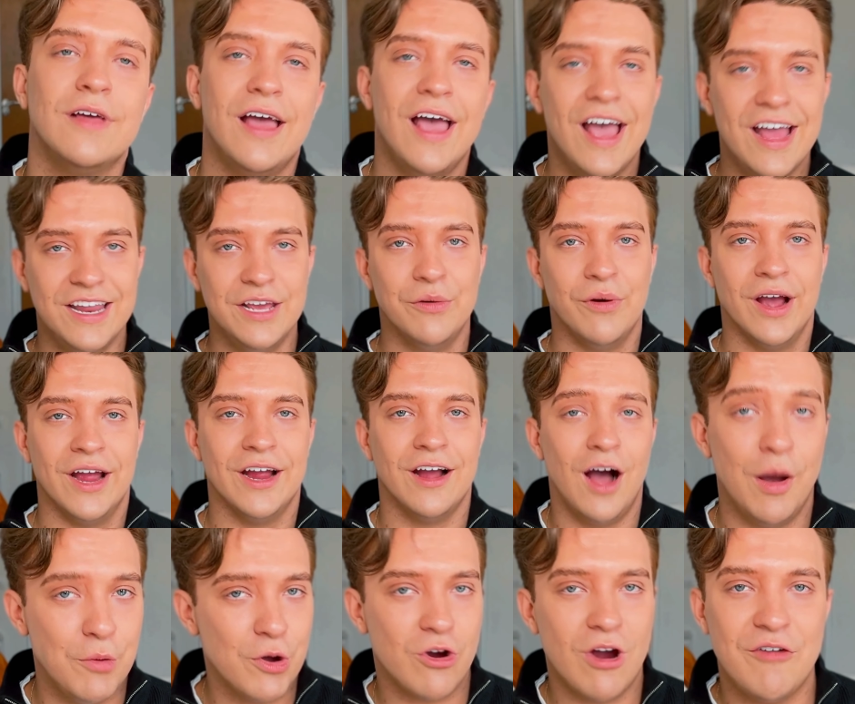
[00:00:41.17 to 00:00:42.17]
Anyway,
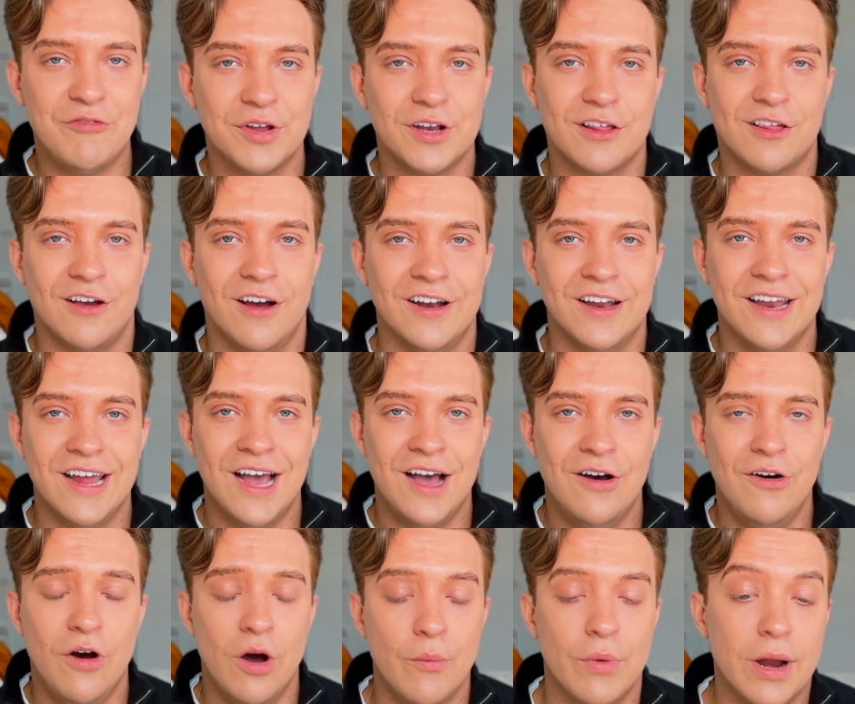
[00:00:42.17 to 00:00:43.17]
I'm a graphic designer
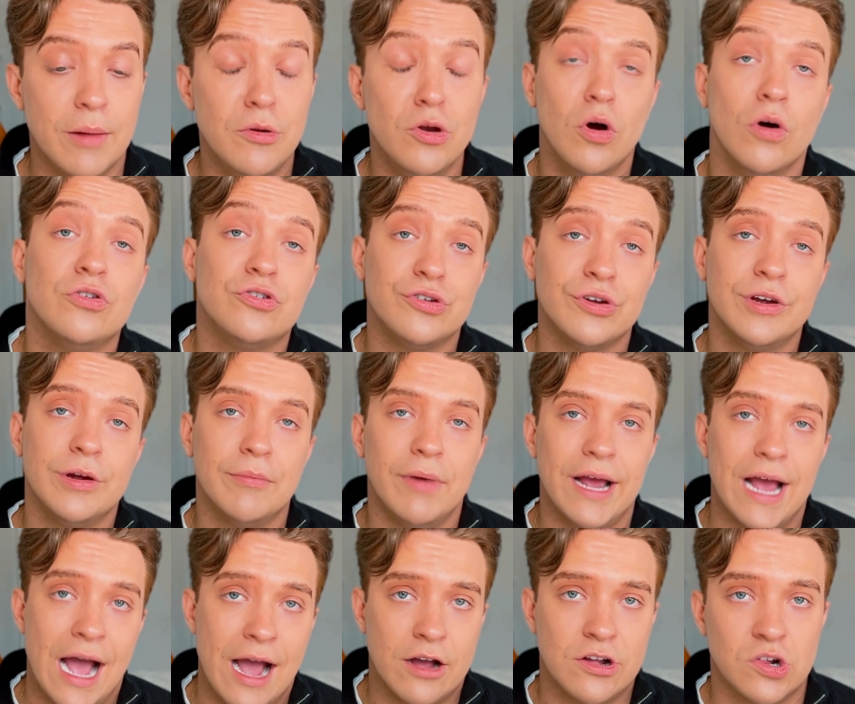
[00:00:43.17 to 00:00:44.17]
now, and when I'm not doing my
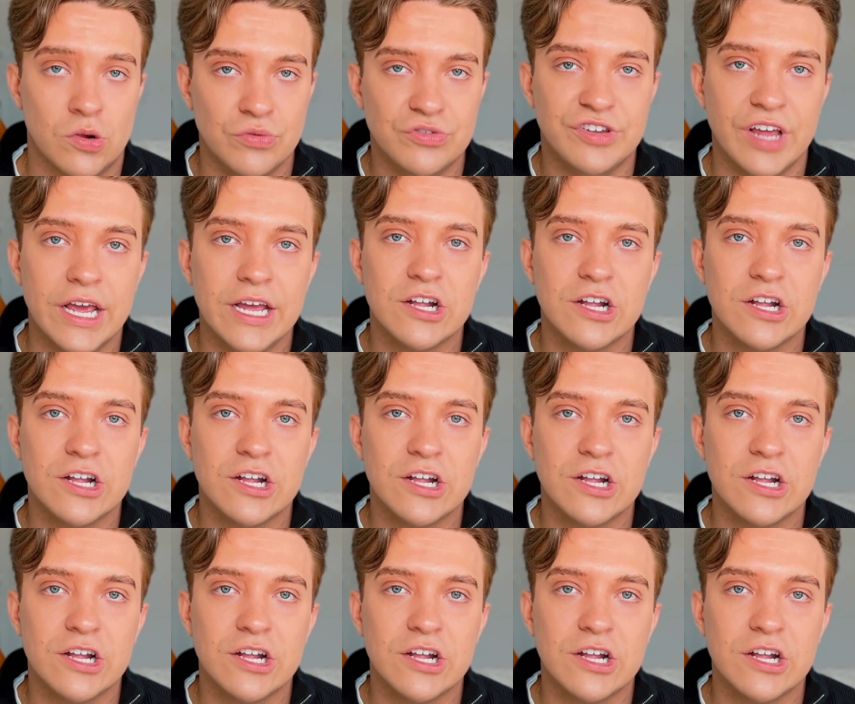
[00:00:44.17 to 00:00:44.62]
actual day